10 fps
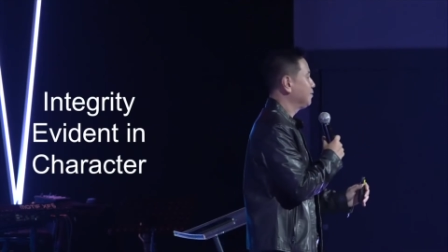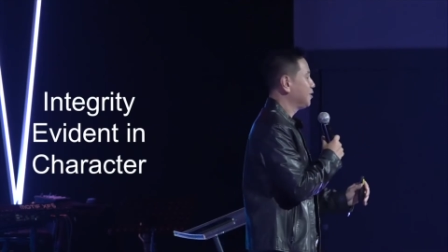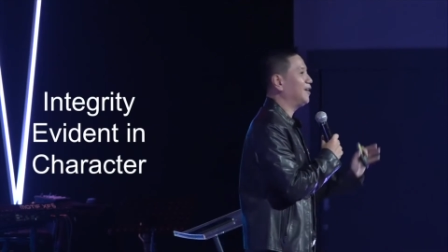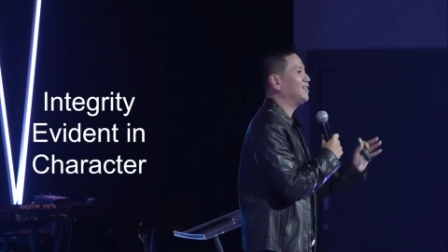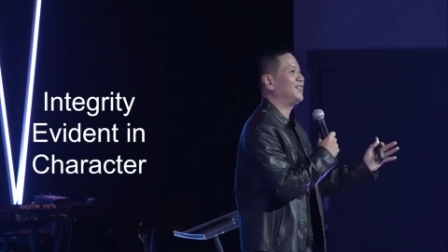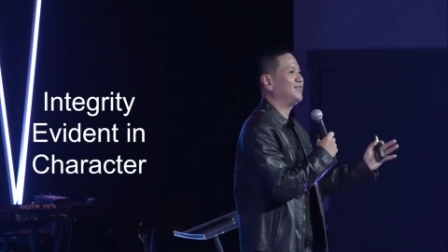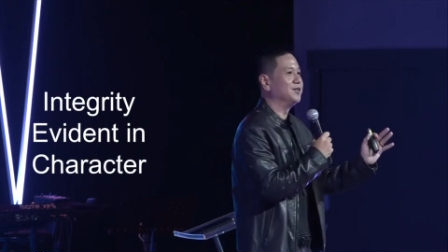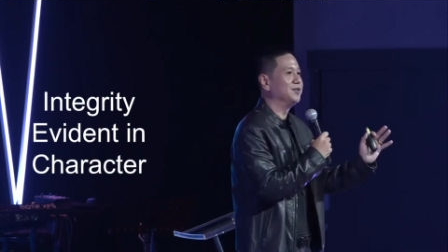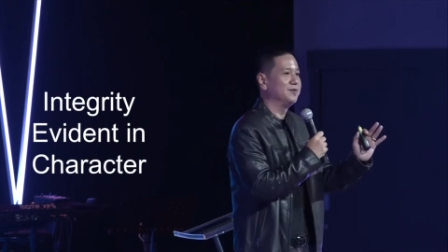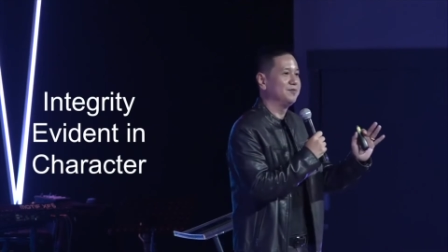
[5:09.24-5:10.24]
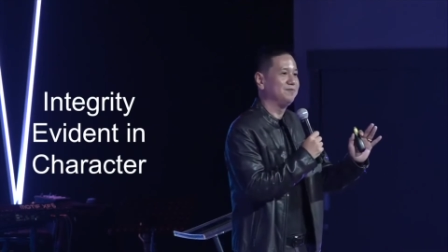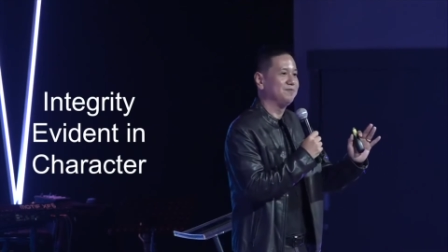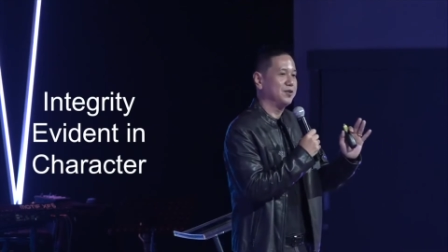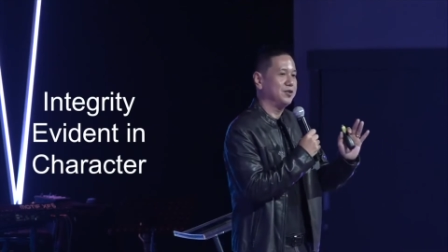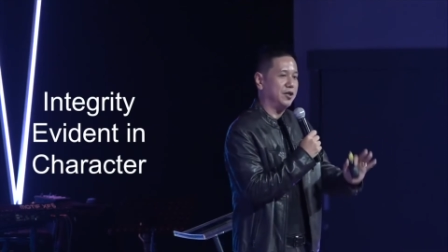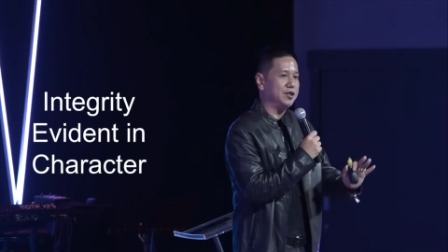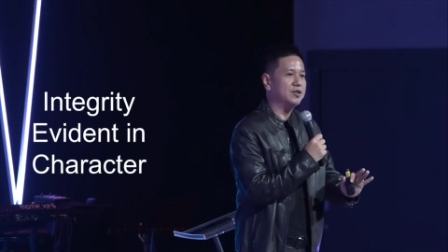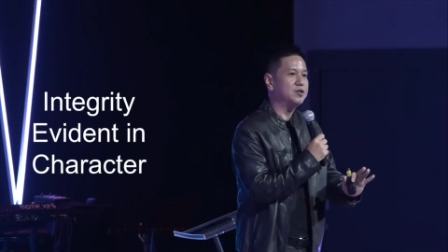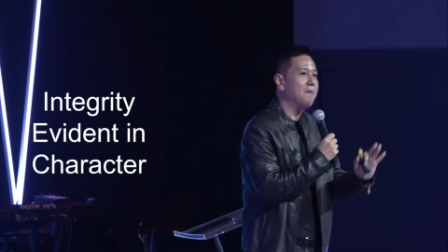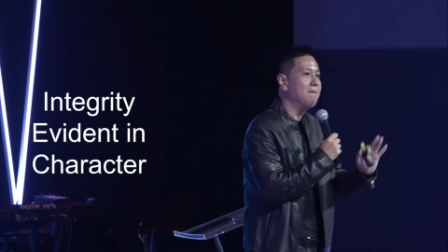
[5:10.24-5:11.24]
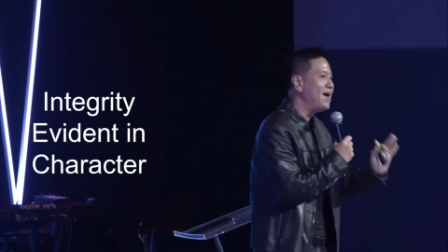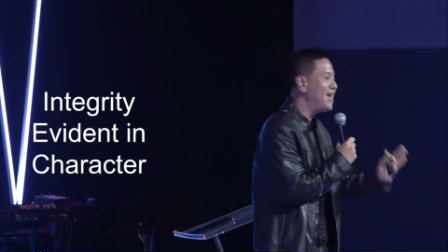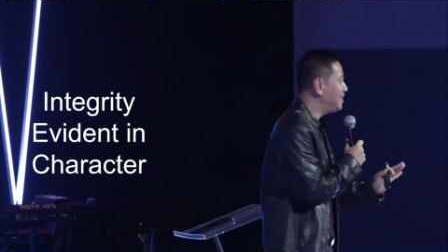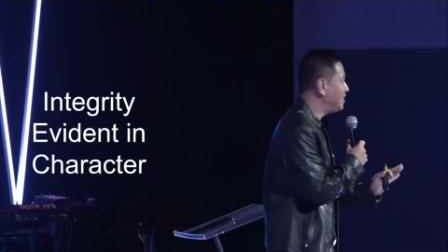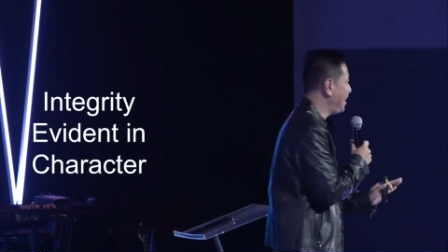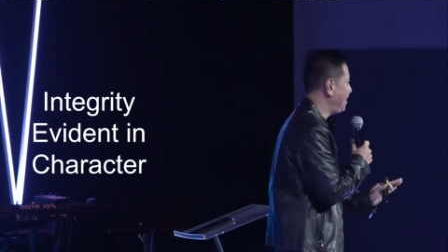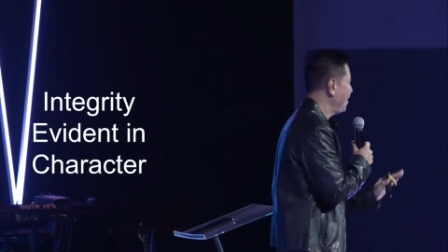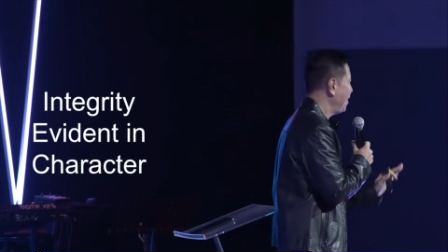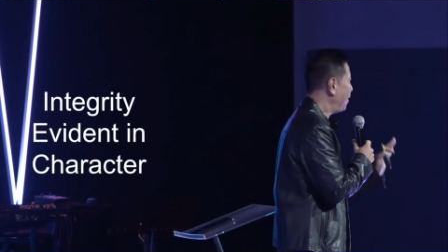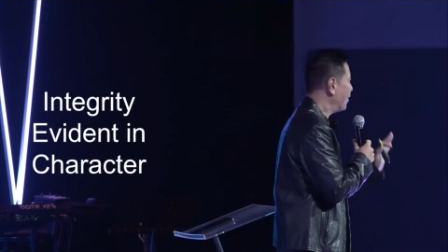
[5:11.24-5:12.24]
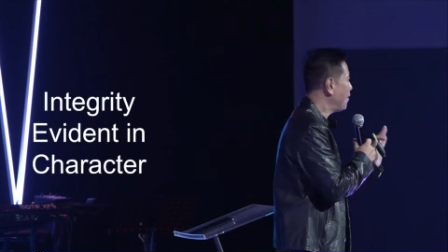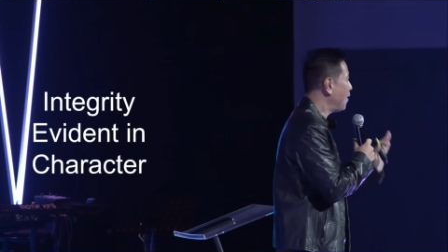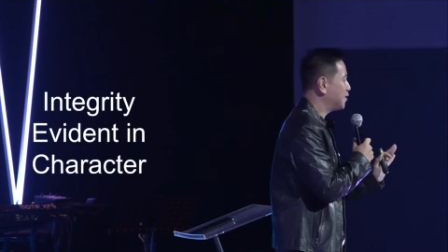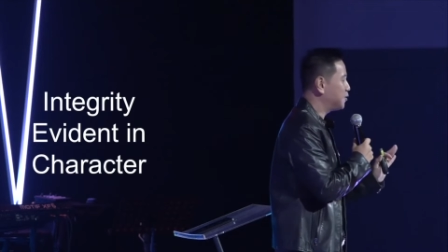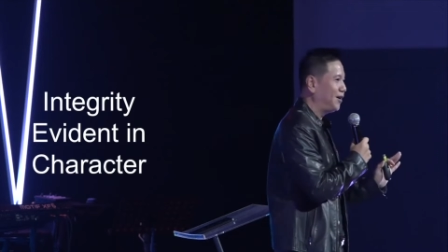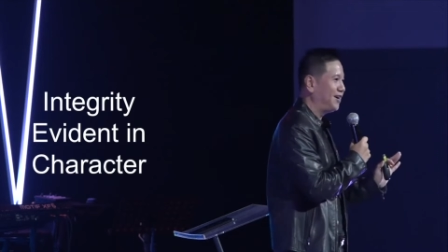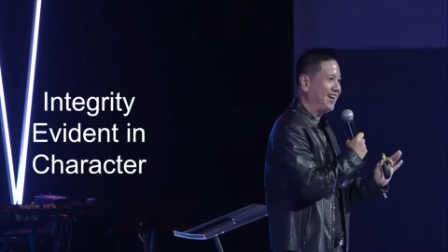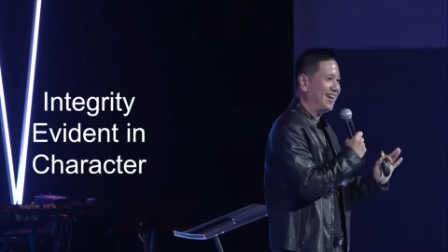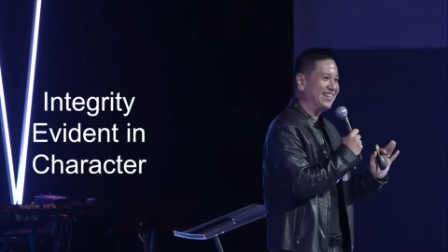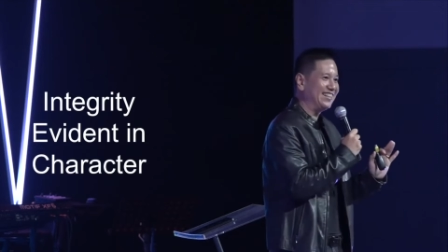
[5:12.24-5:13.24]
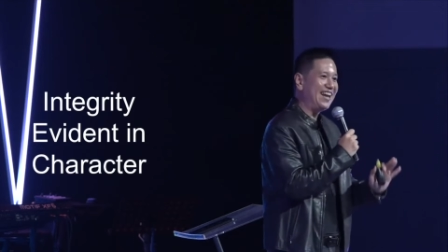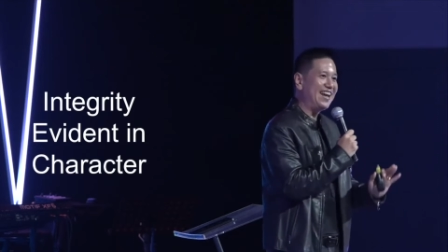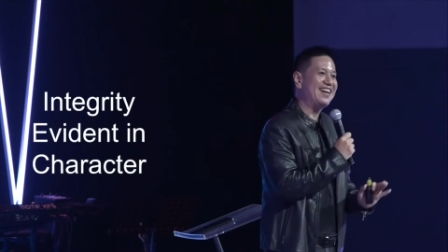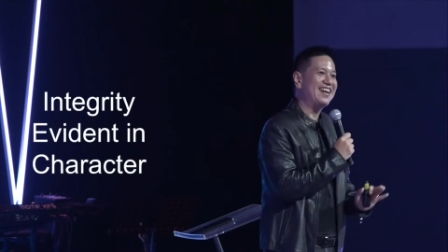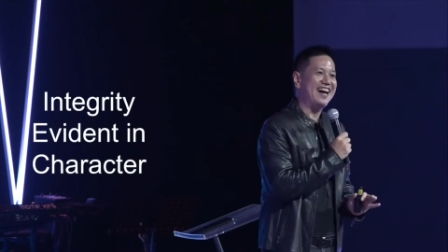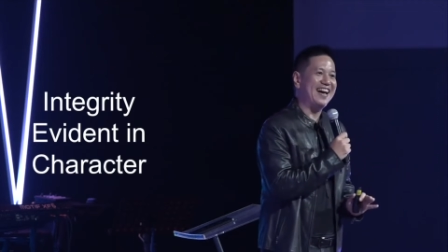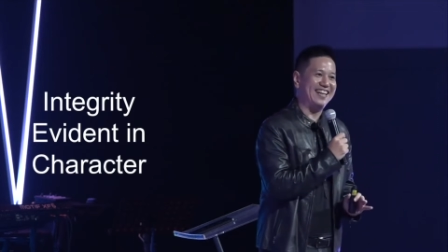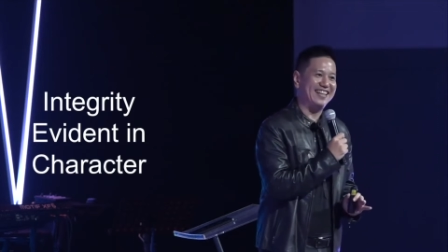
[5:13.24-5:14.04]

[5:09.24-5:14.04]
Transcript: God said to Joshua to meditate on God's word day and night.